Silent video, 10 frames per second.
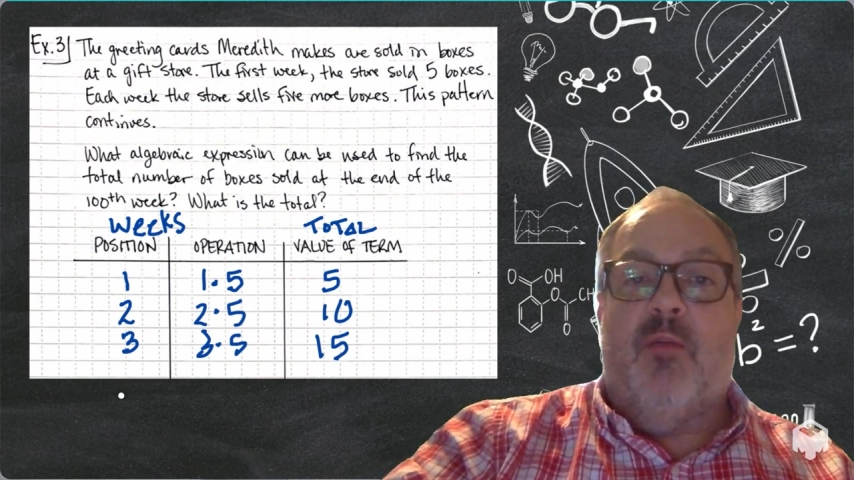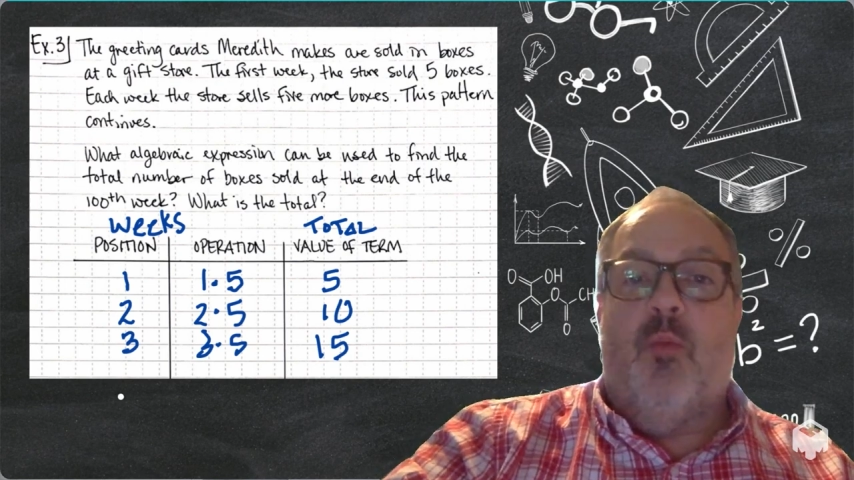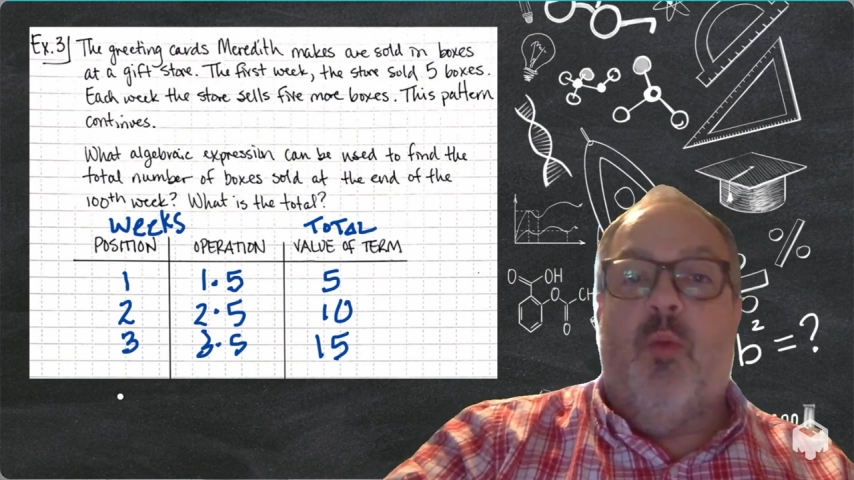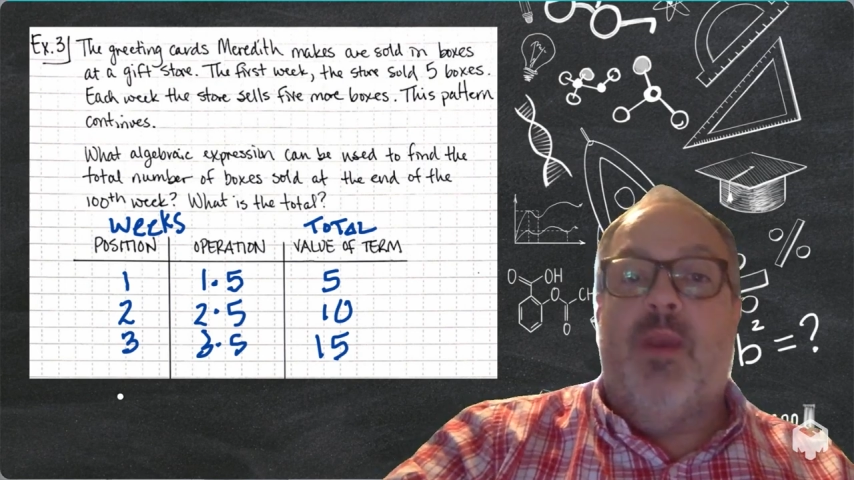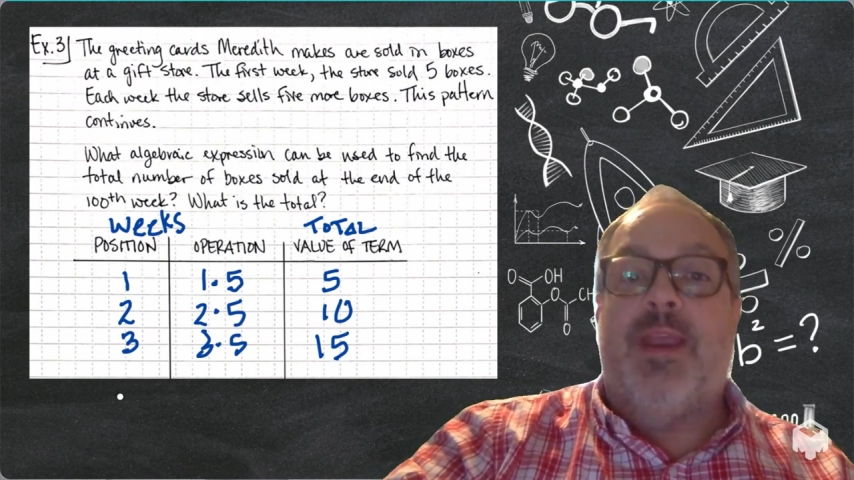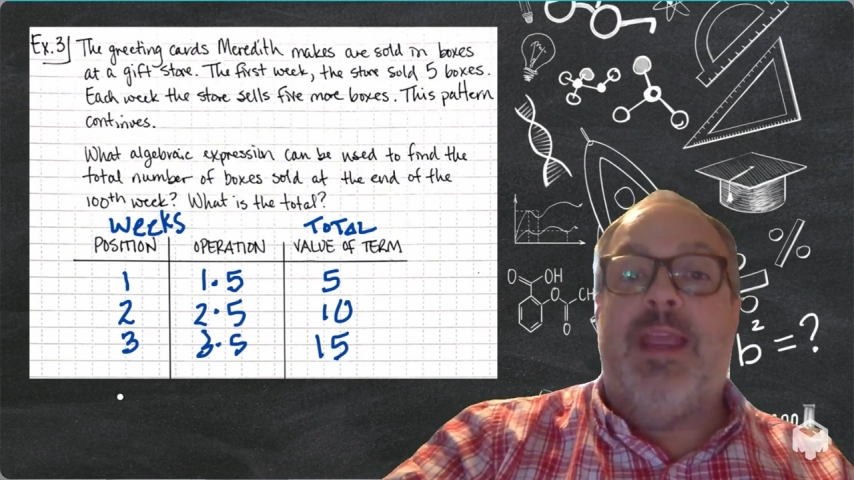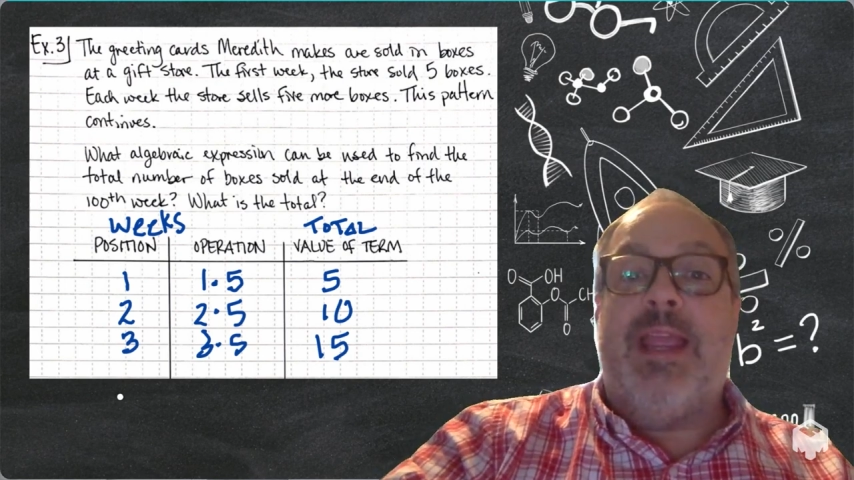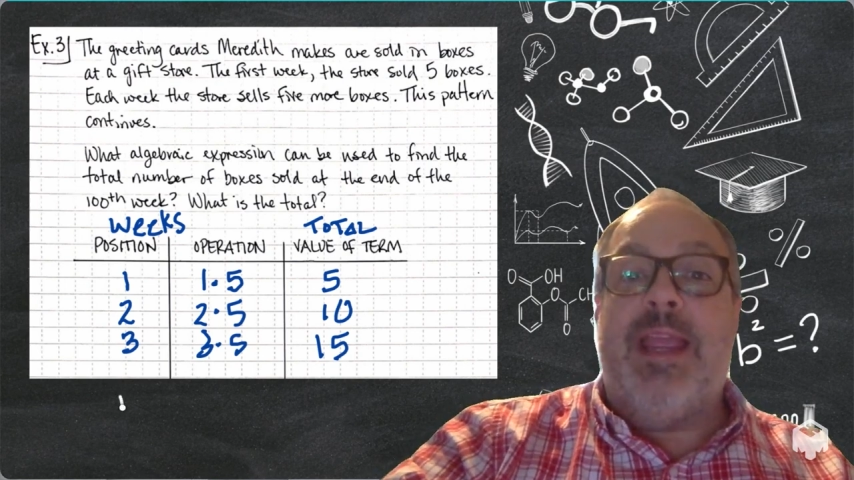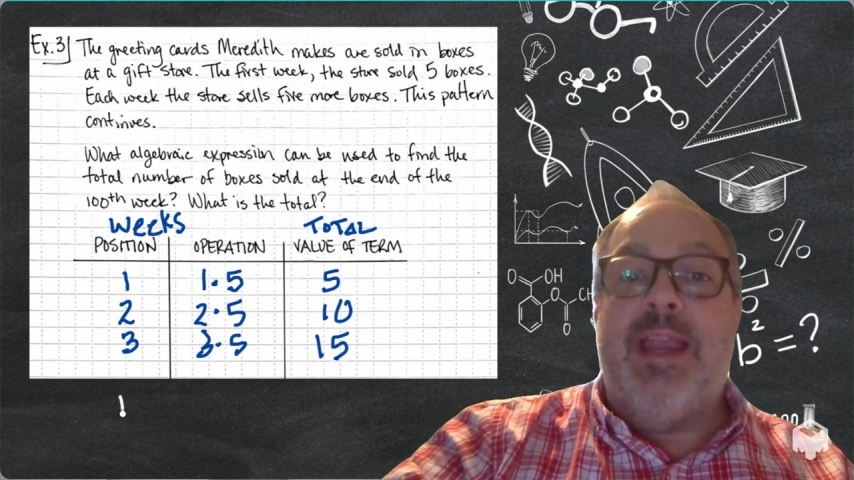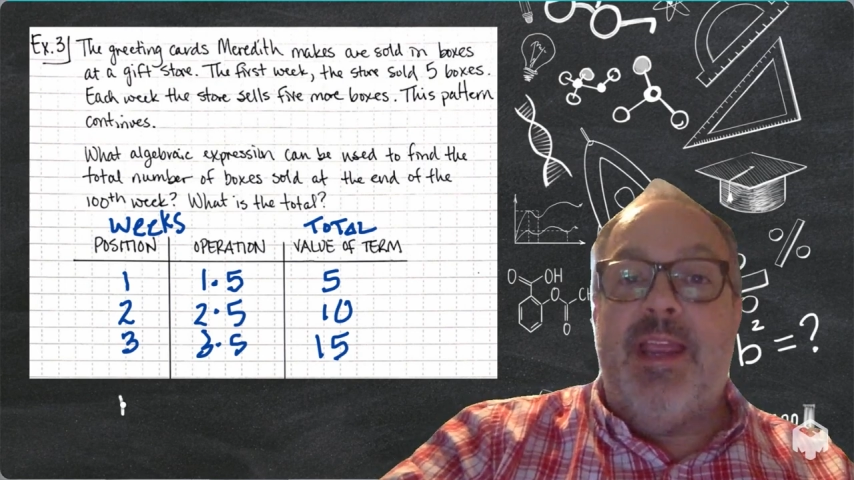what
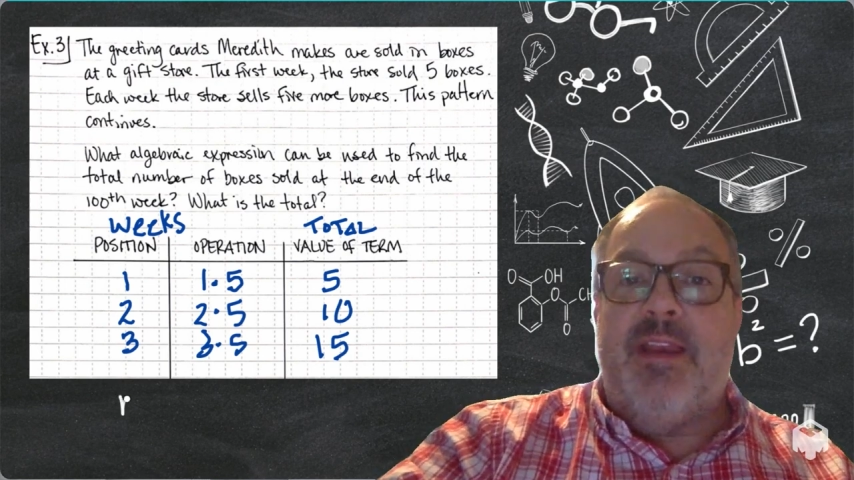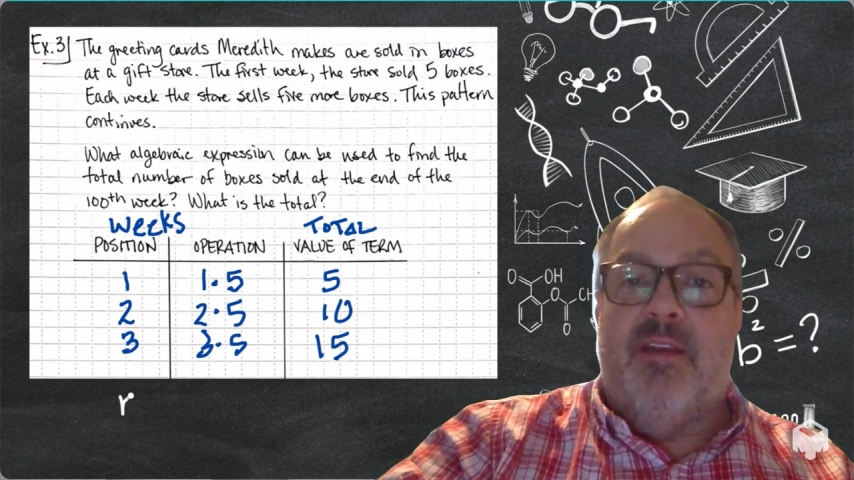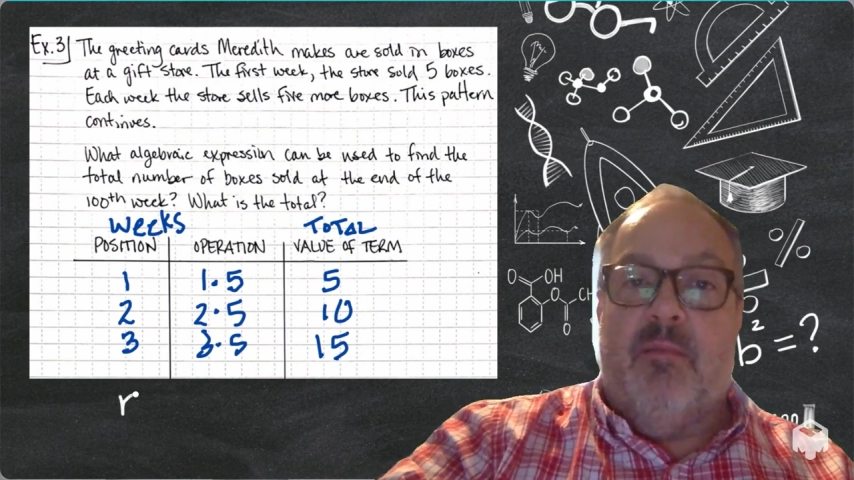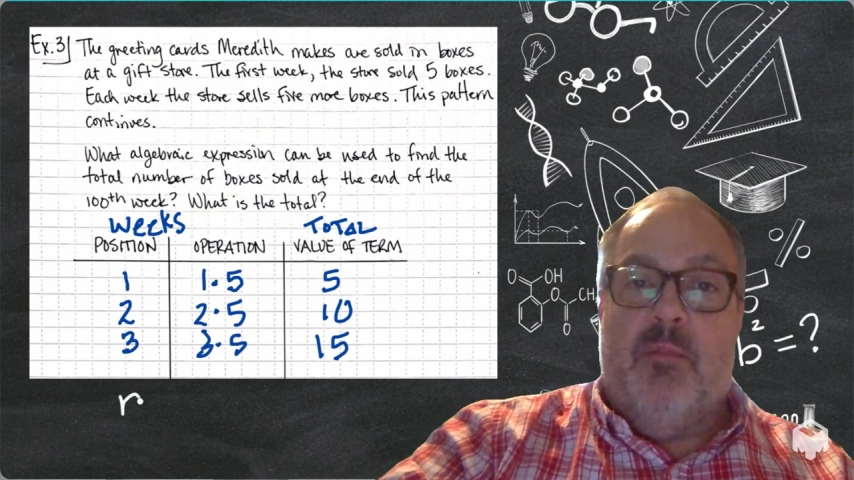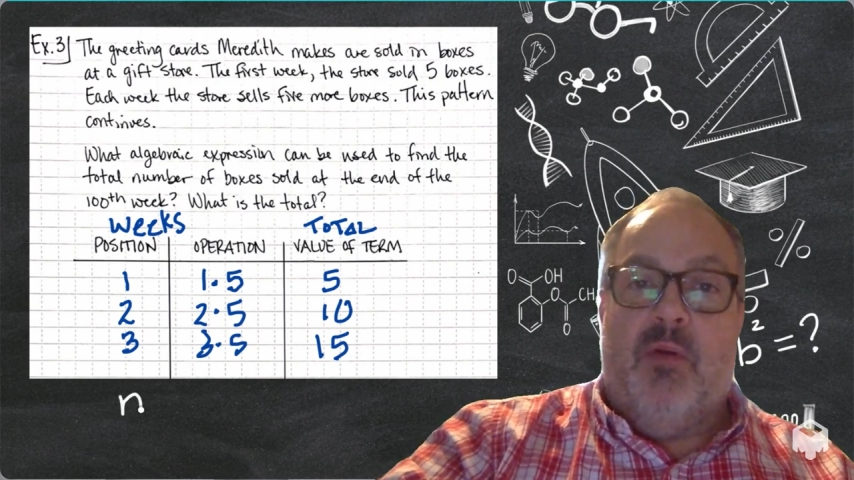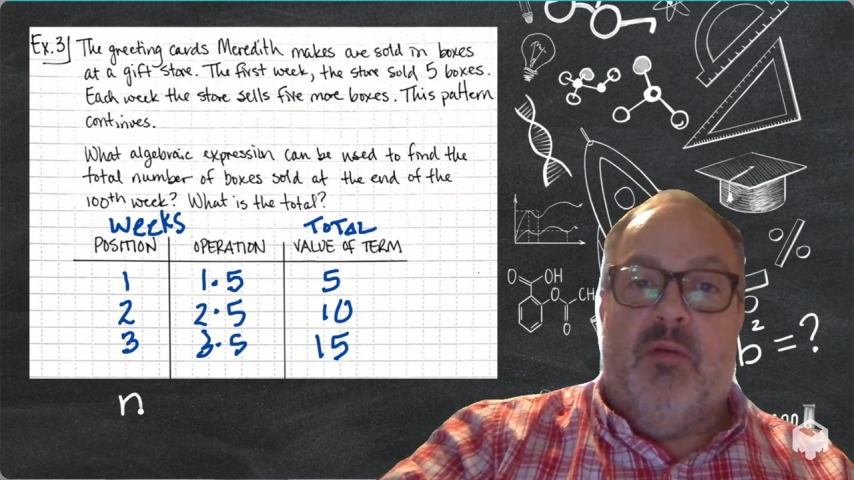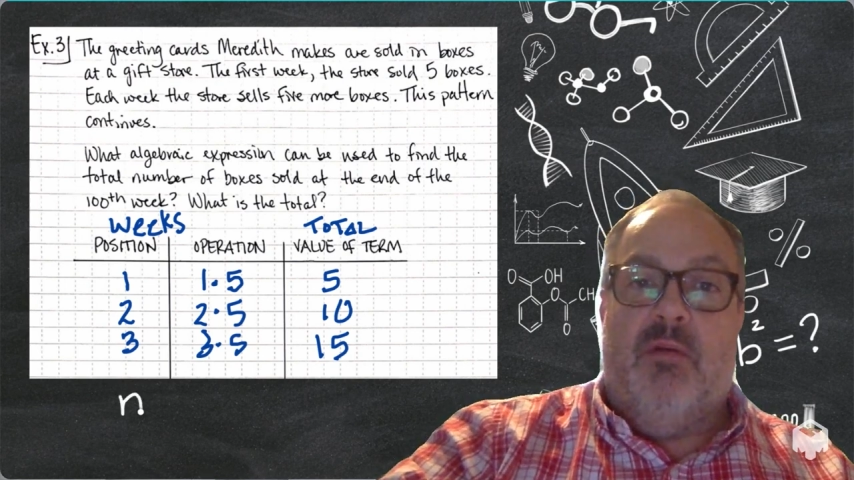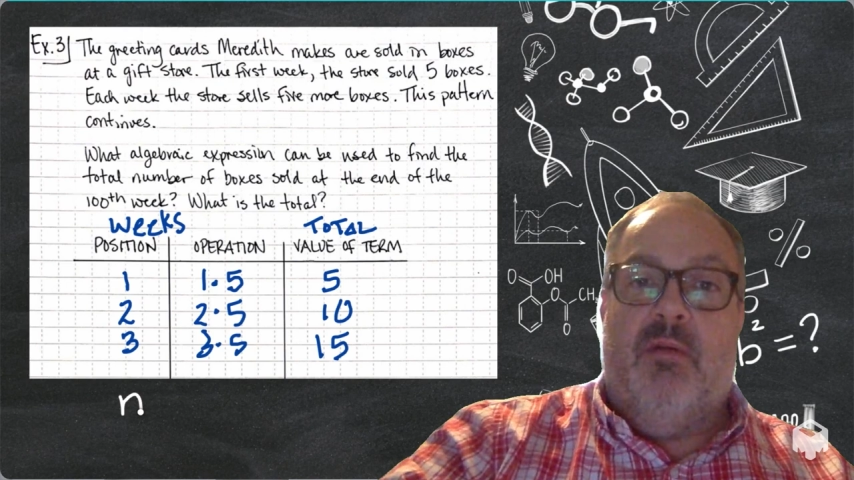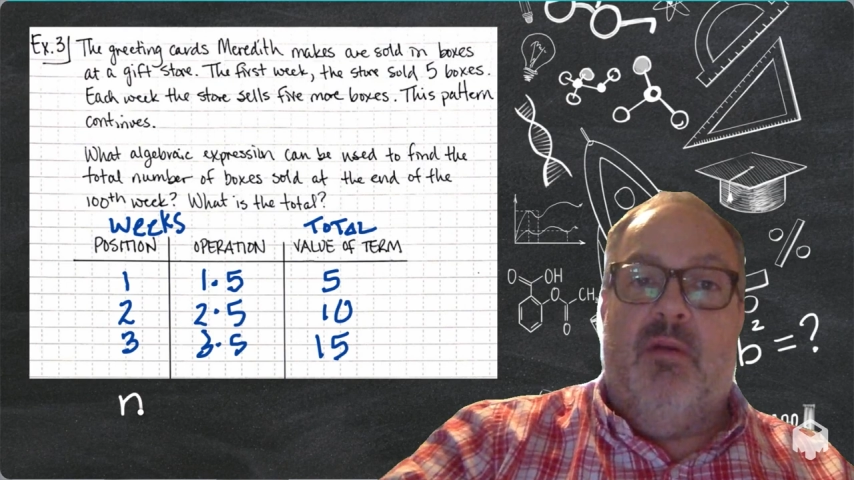any number